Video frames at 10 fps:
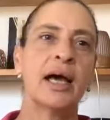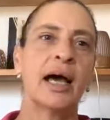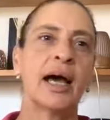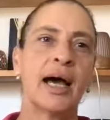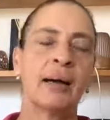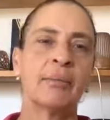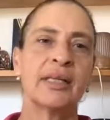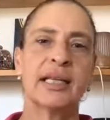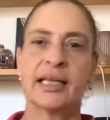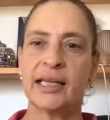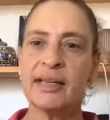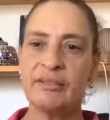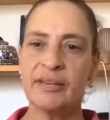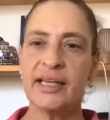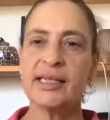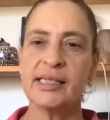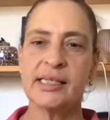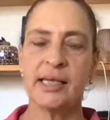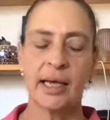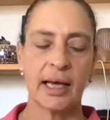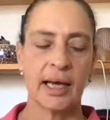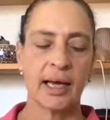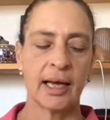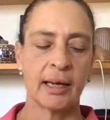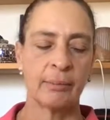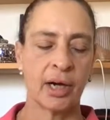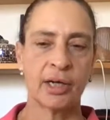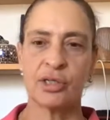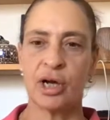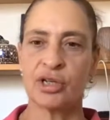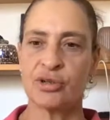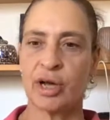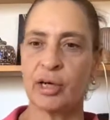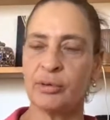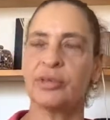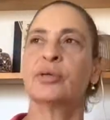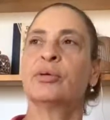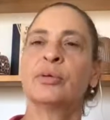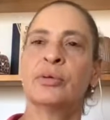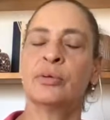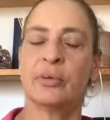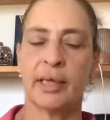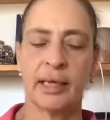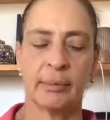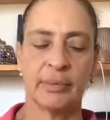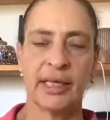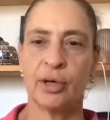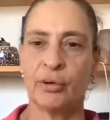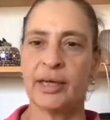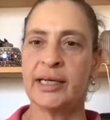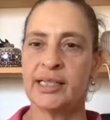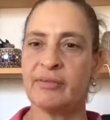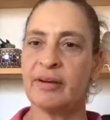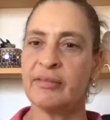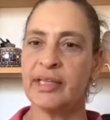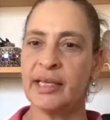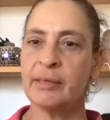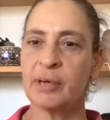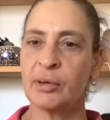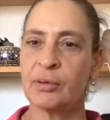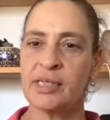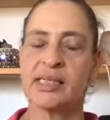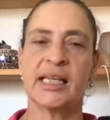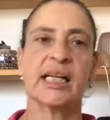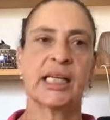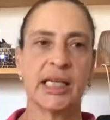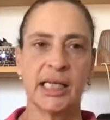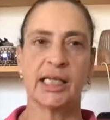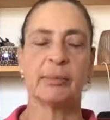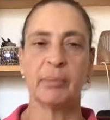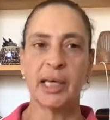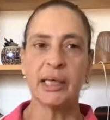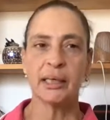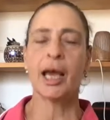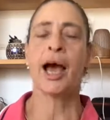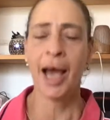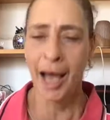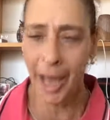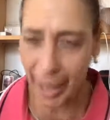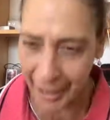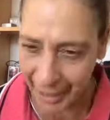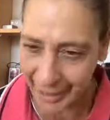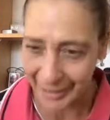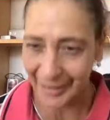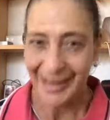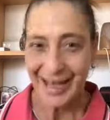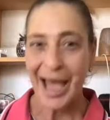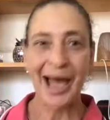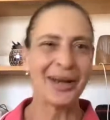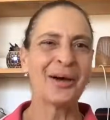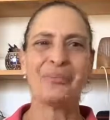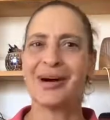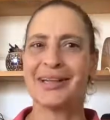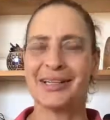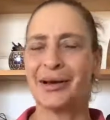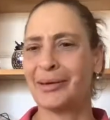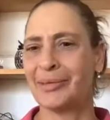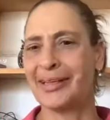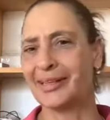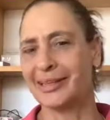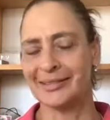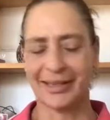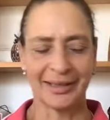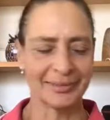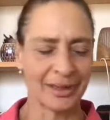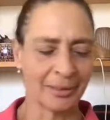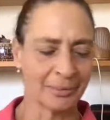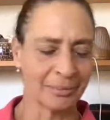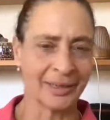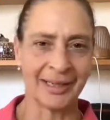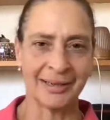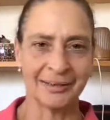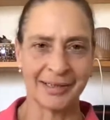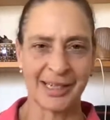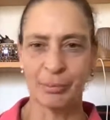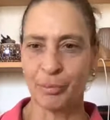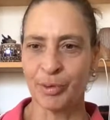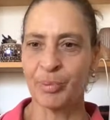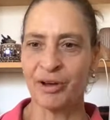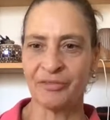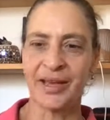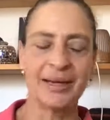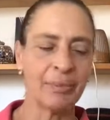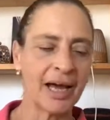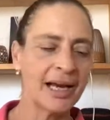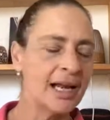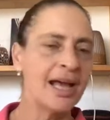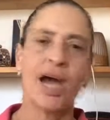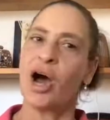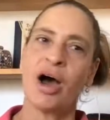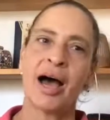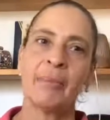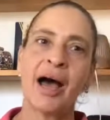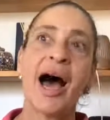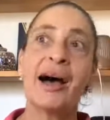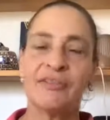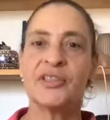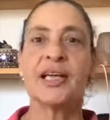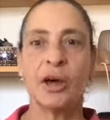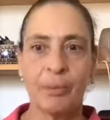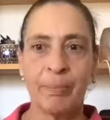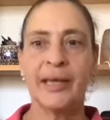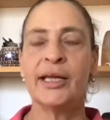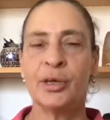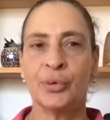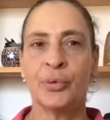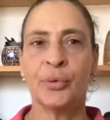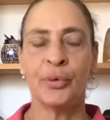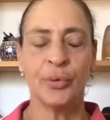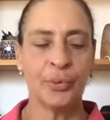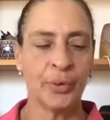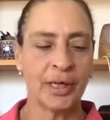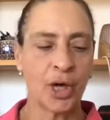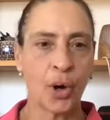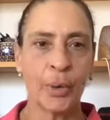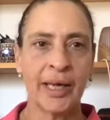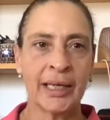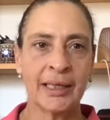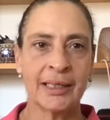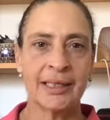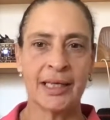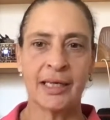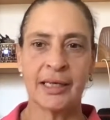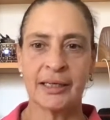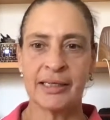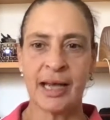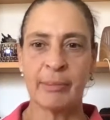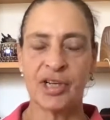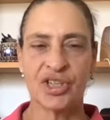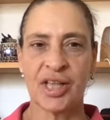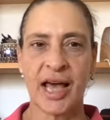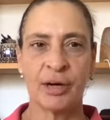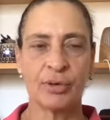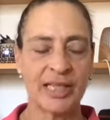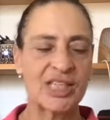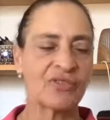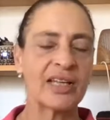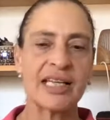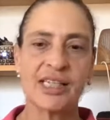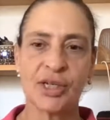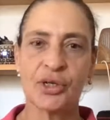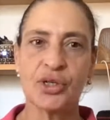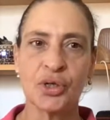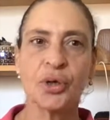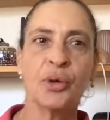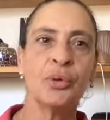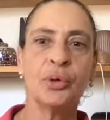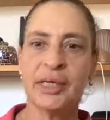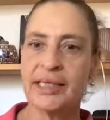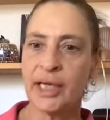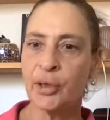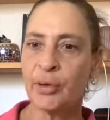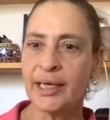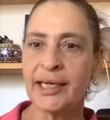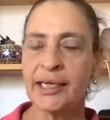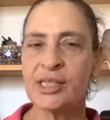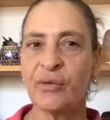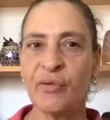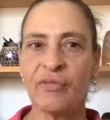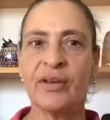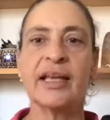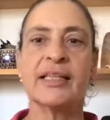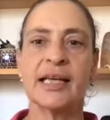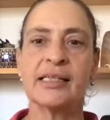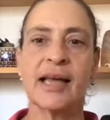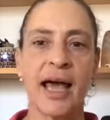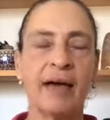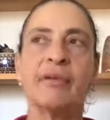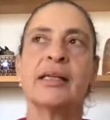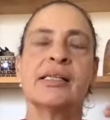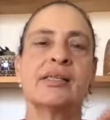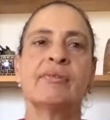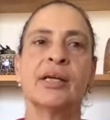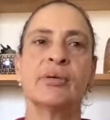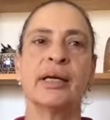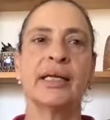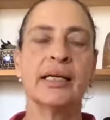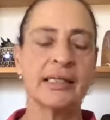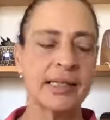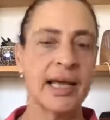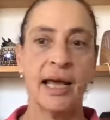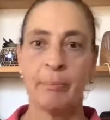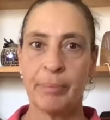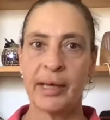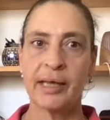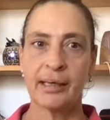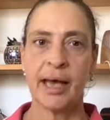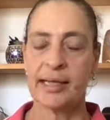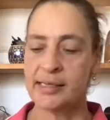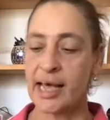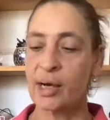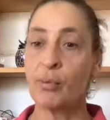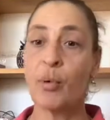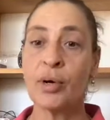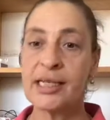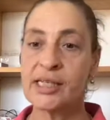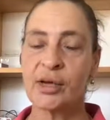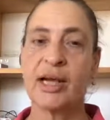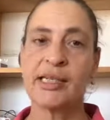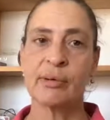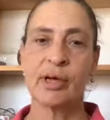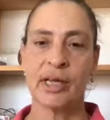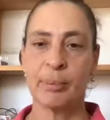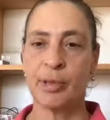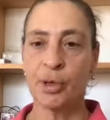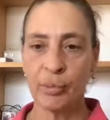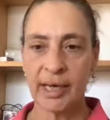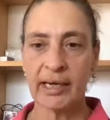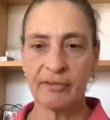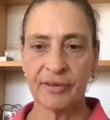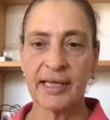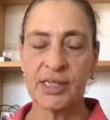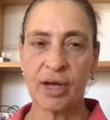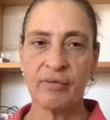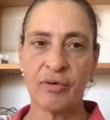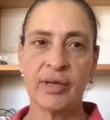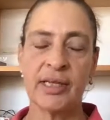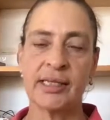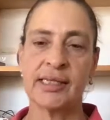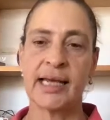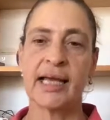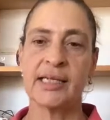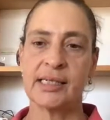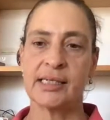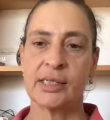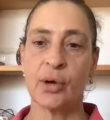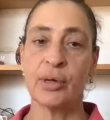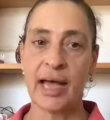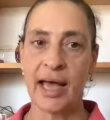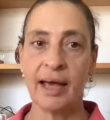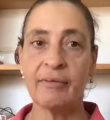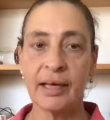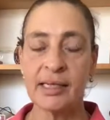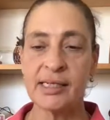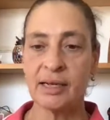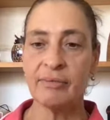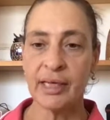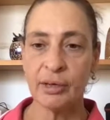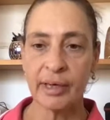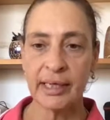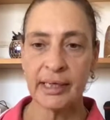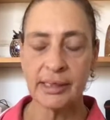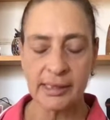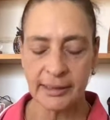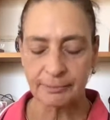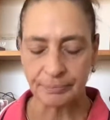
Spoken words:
the clean feeds. I look at all the ingredients of everything. My horses eat cleaner than me. And I'm one to, I'm pretty simple with my feed. But after being through knowing the damage that all these fillers can do, look at the ingredients. If your feed doesn't have a list of ingredients, be as that a warning sign. So a lot of the Purina feeds over in the States don't have a list of the ingredients,